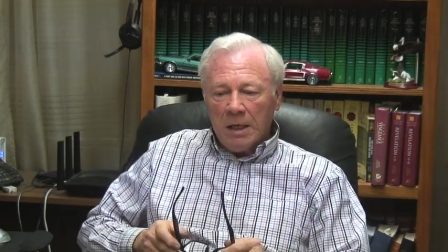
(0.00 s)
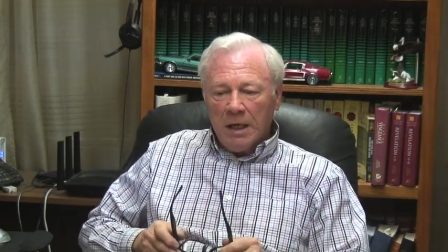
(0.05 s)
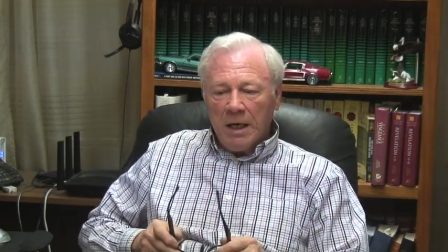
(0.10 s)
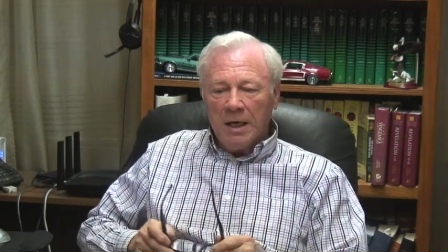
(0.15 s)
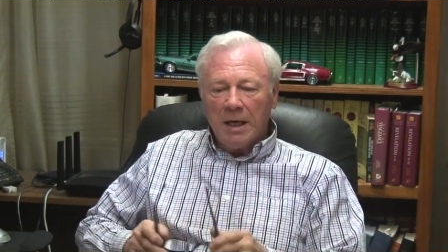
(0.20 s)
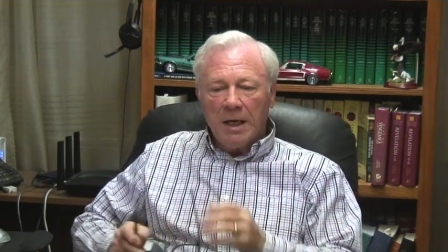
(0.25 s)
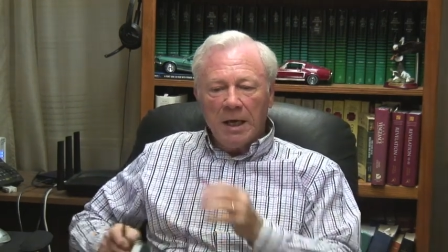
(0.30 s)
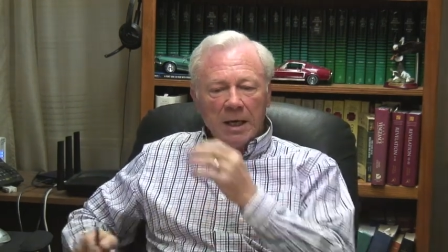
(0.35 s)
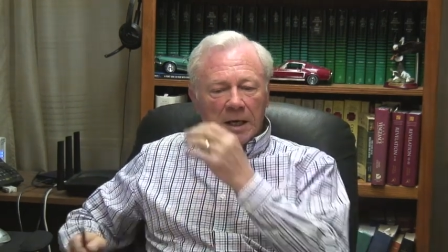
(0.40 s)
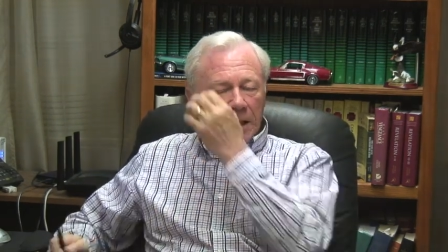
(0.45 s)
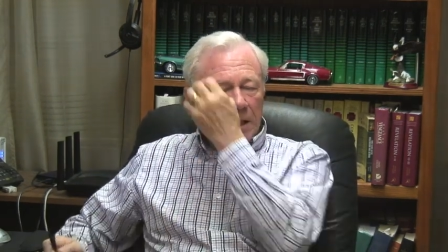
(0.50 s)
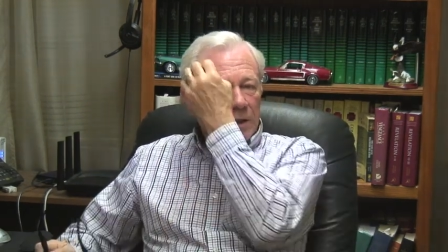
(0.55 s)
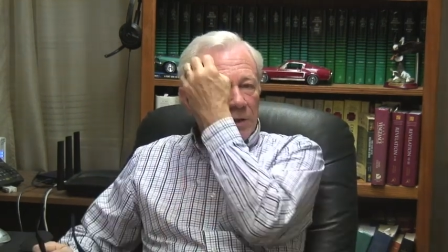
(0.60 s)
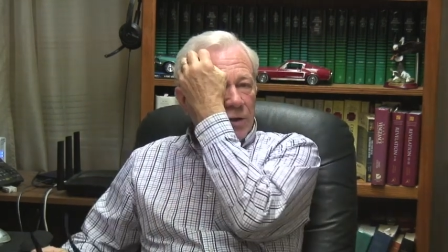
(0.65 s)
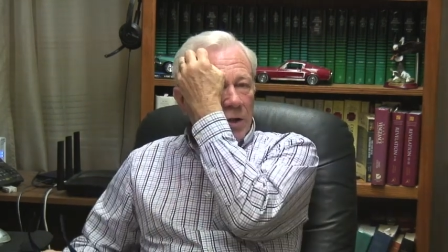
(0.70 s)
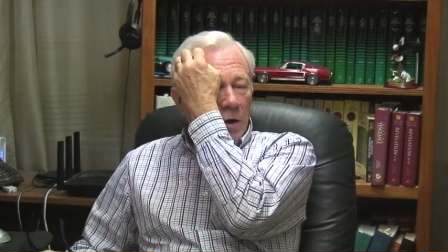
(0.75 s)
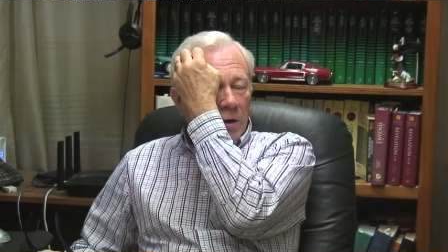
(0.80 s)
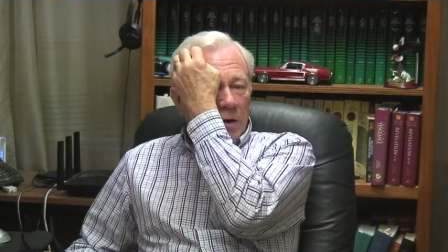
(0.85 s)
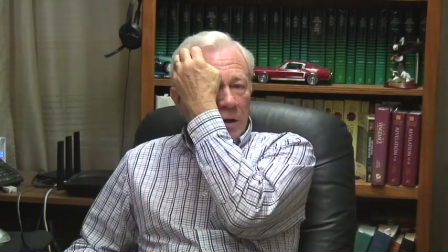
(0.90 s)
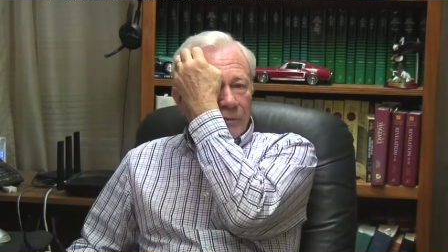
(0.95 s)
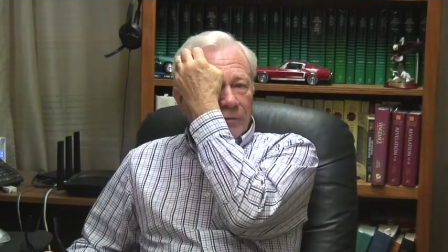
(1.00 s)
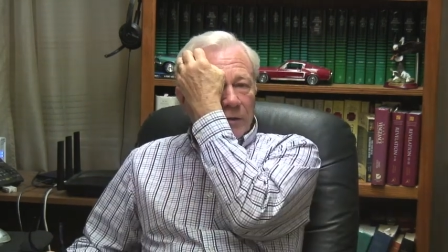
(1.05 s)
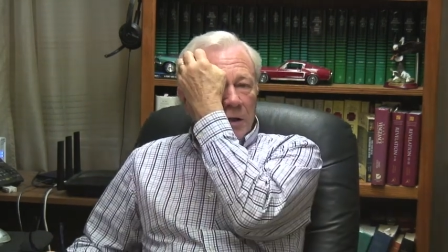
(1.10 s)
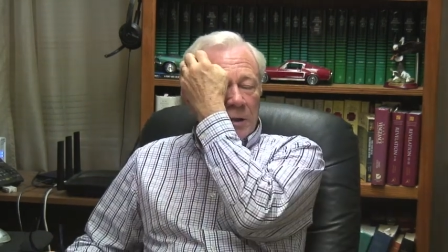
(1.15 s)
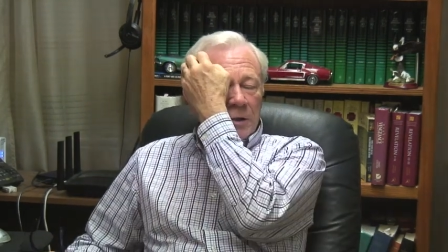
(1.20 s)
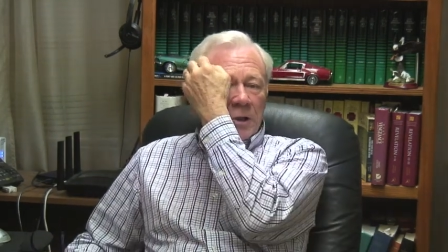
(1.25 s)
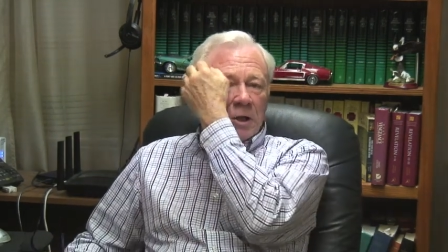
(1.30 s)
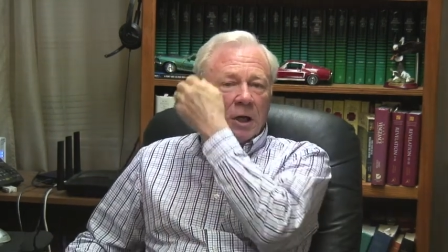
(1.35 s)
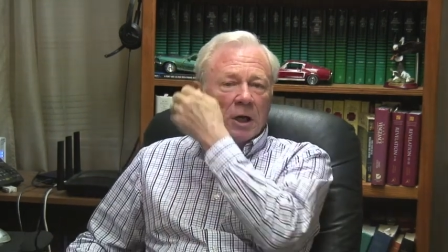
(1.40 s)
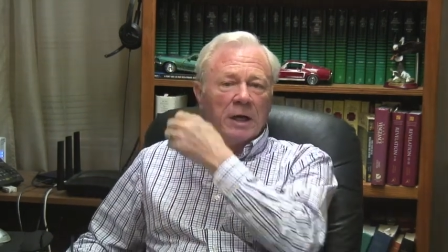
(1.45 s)
it, it is
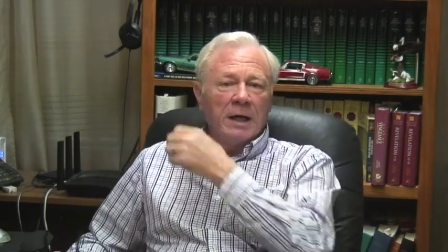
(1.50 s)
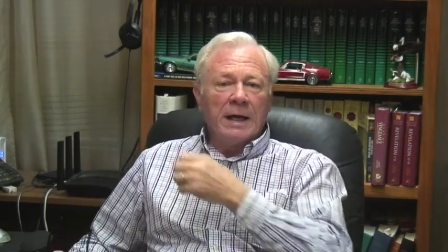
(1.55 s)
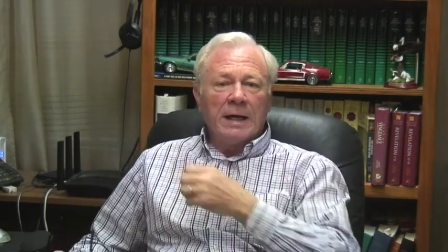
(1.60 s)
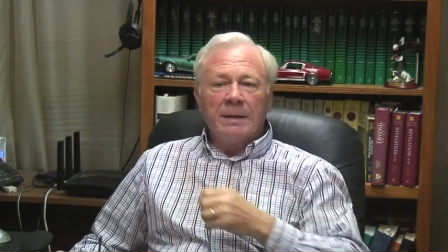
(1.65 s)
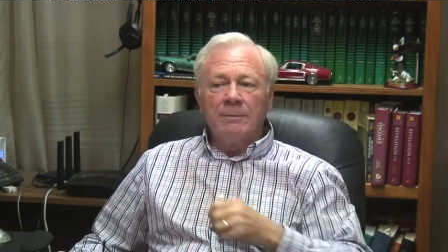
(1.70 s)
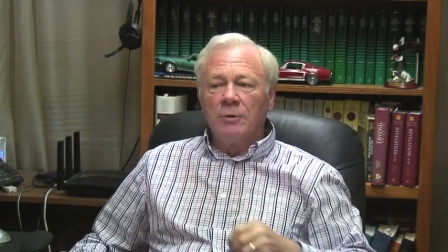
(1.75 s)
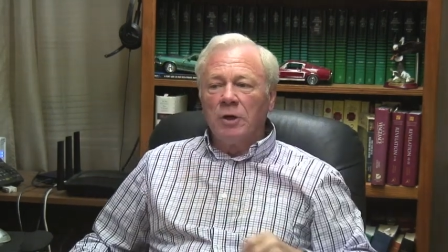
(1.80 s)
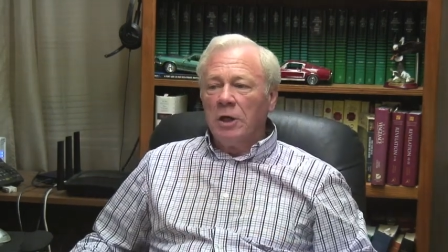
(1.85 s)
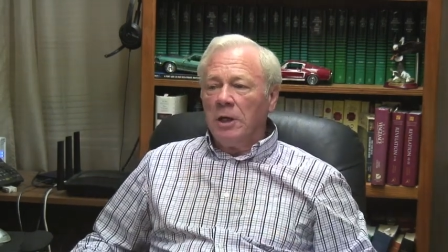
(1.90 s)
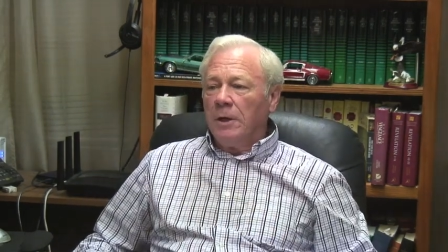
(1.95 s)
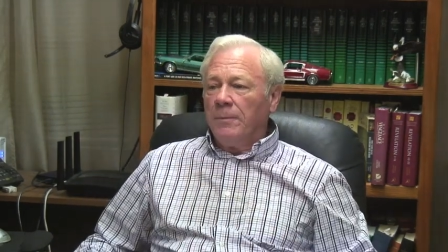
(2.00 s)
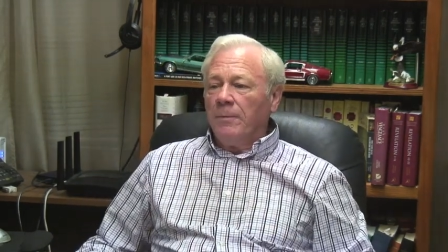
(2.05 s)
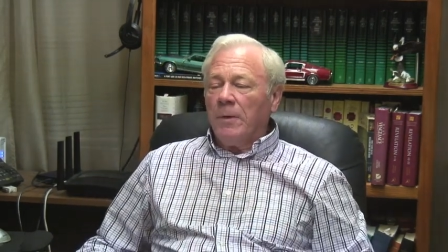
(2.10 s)
often claimed